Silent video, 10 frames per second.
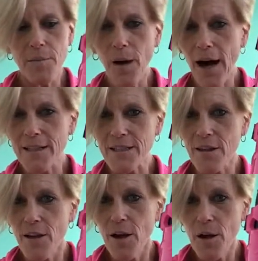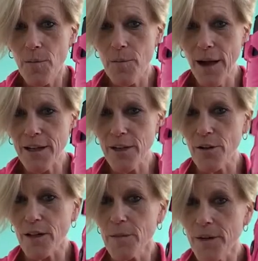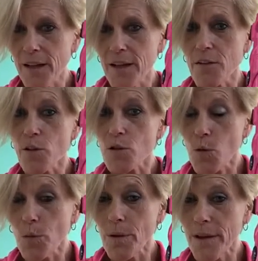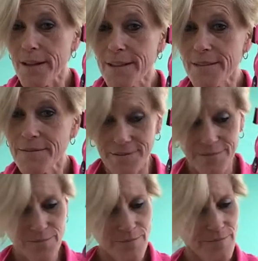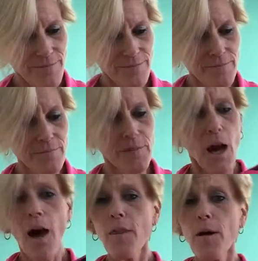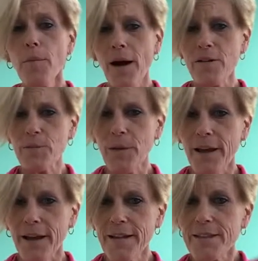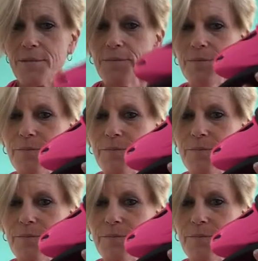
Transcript: composite back here eliminating the sole plate, the bounce blades,